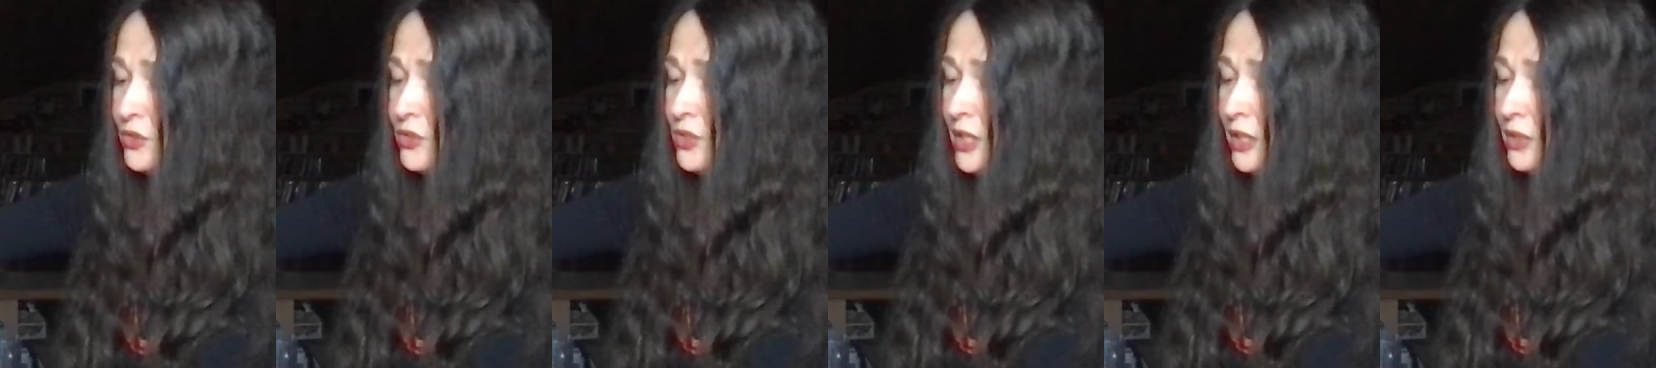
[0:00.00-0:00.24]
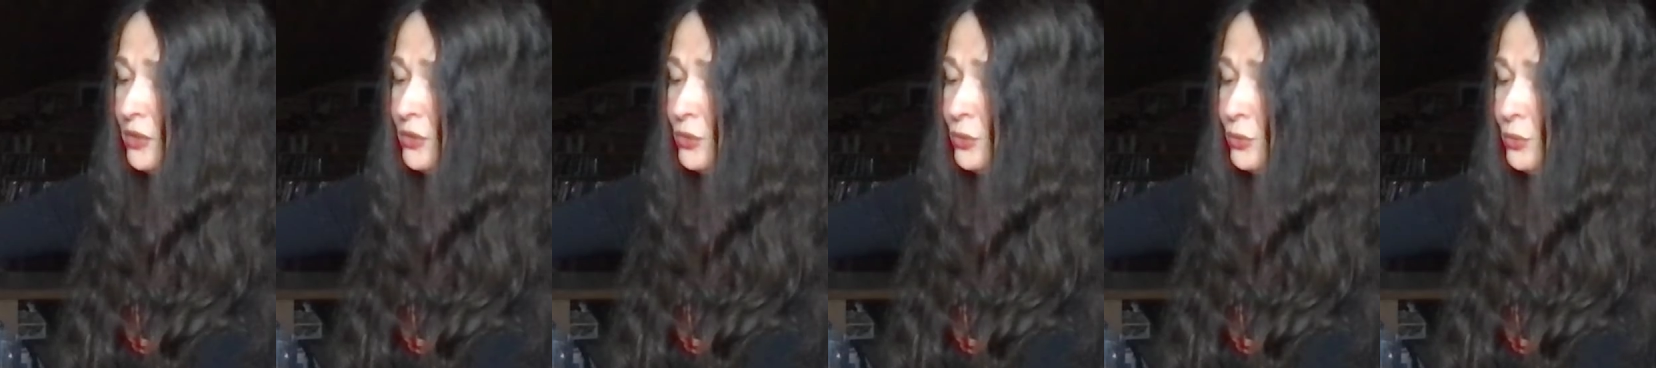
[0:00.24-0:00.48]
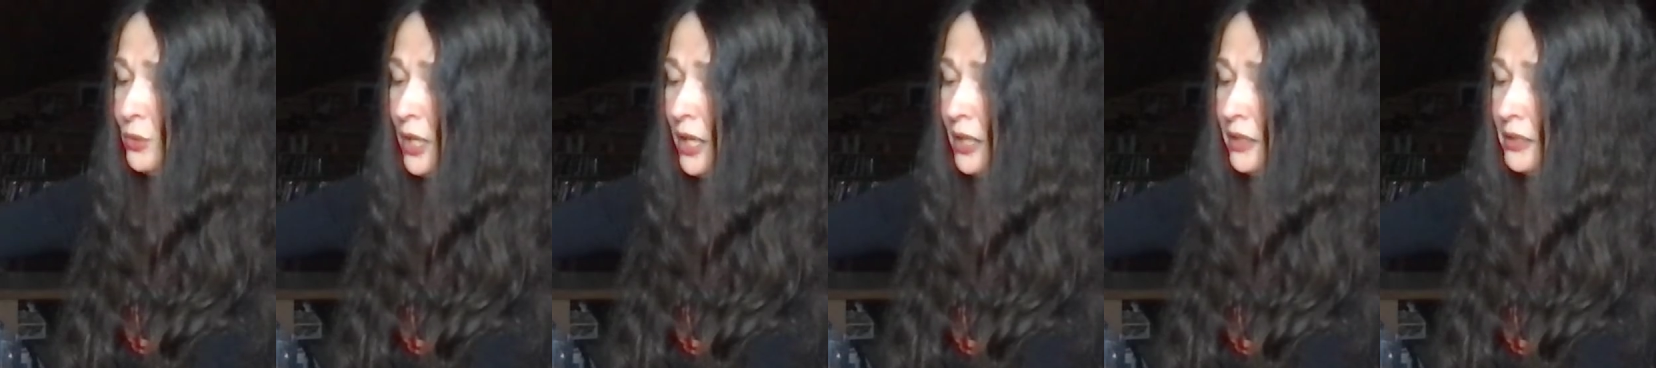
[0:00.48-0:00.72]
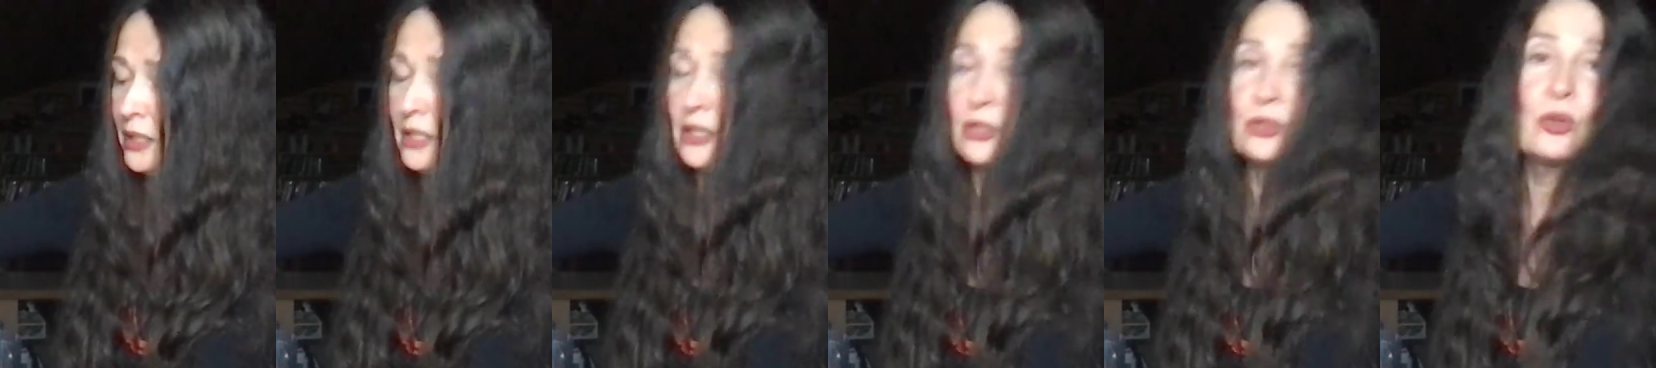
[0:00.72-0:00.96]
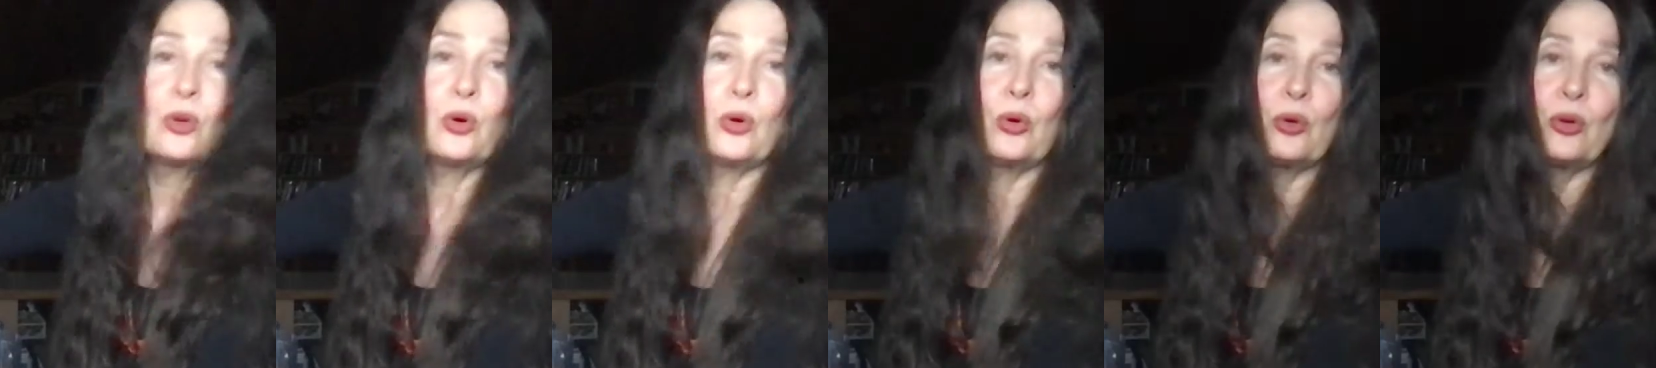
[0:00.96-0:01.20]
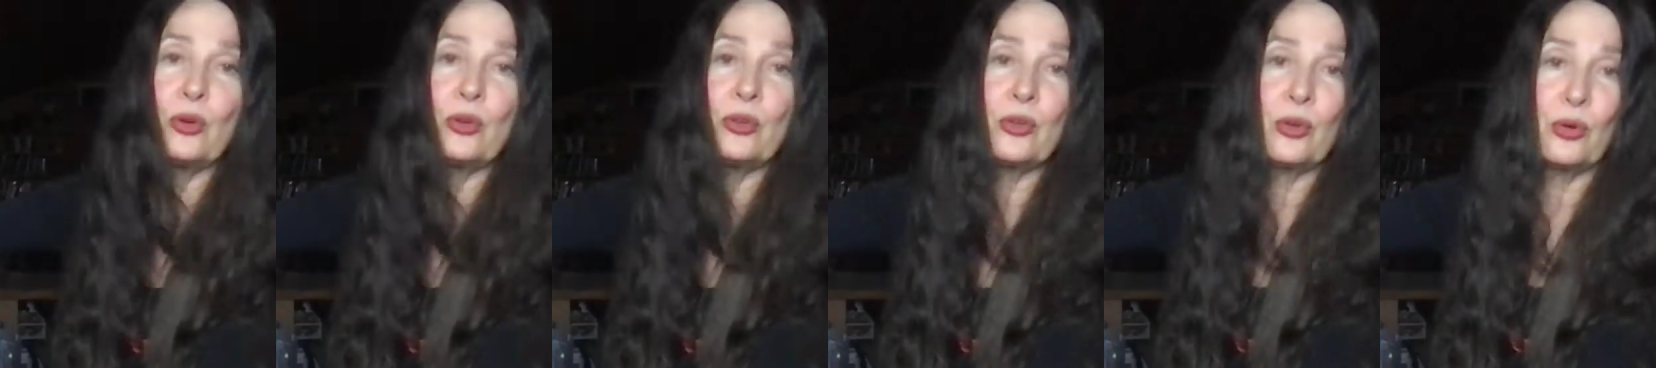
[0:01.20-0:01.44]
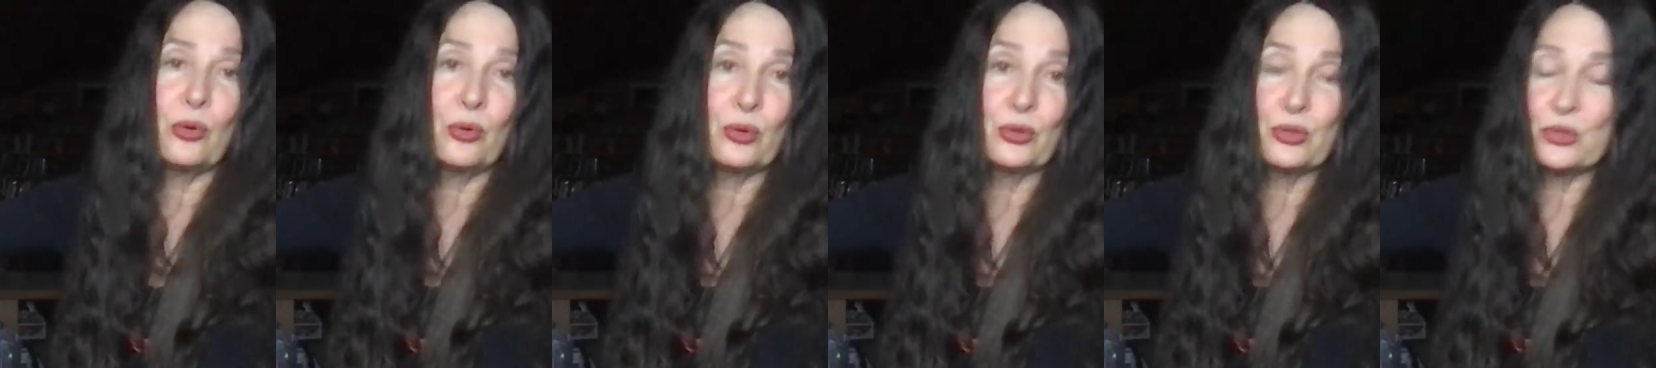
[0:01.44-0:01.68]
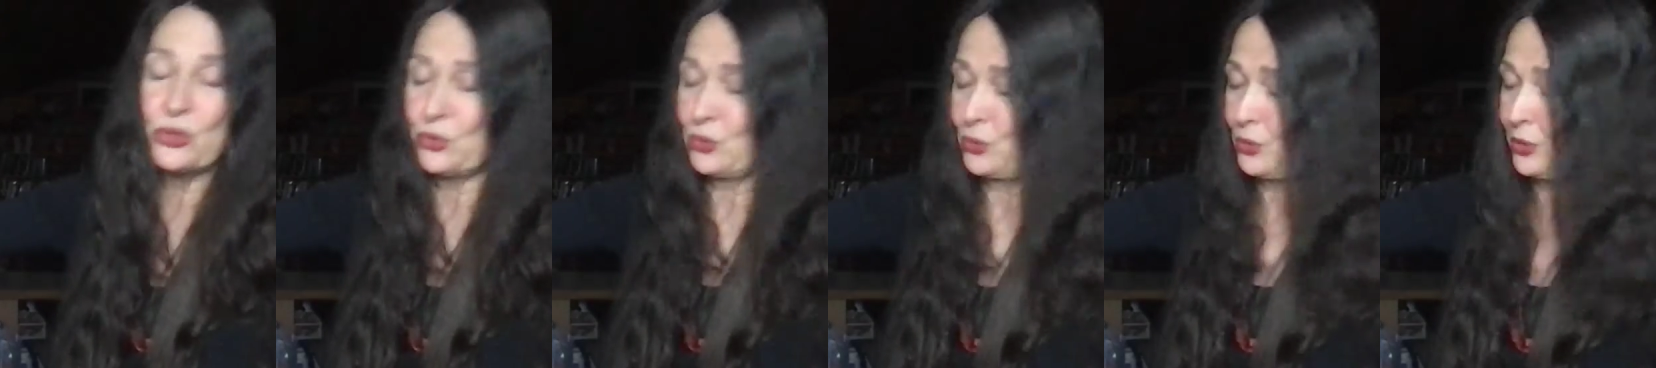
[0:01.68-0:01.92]
that do not eat corn or
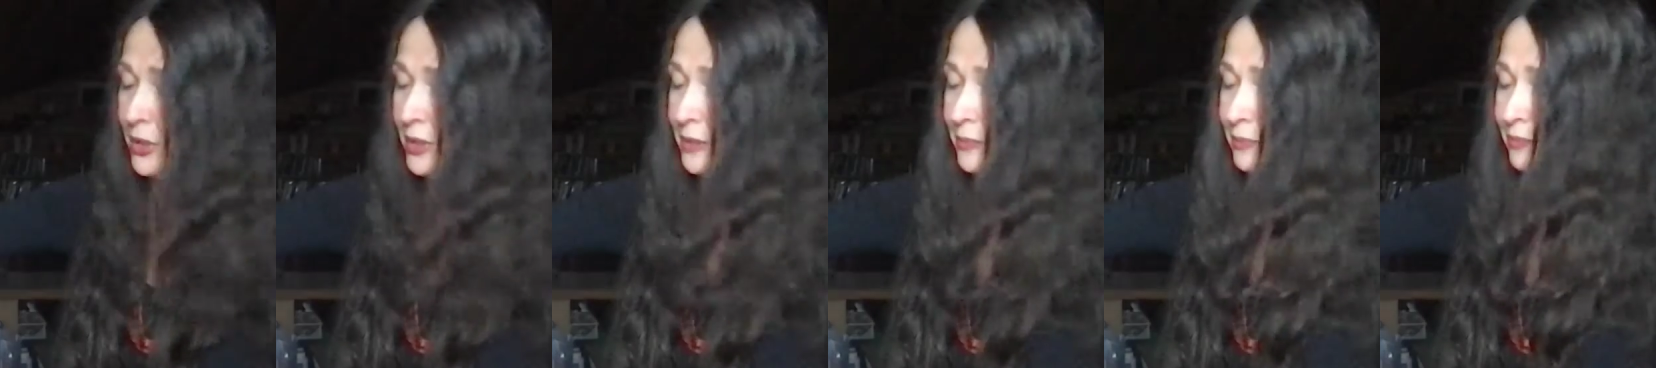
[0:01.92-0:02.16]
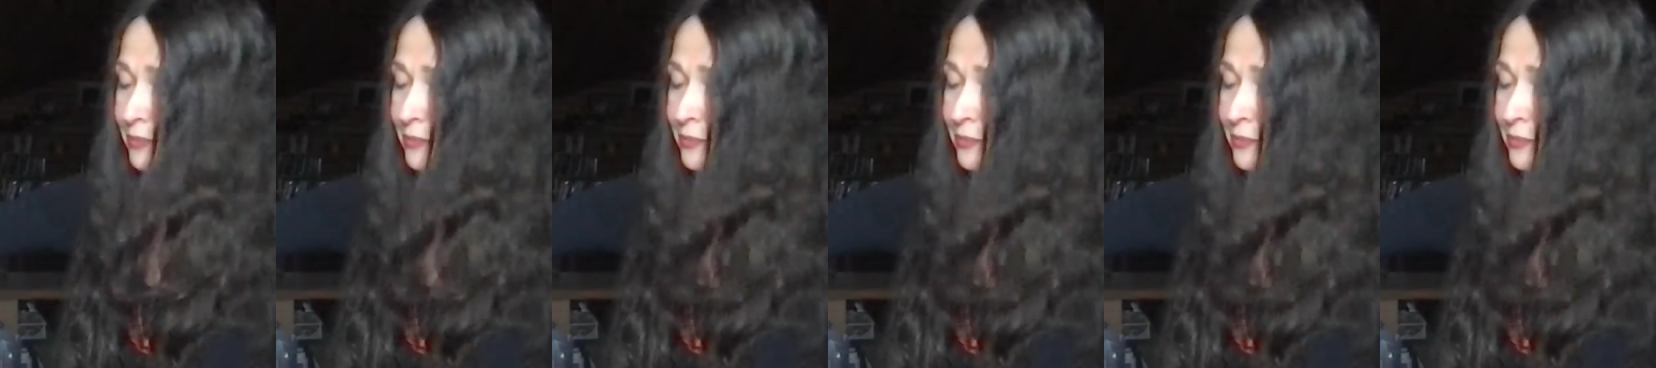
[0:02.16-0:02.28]
soy,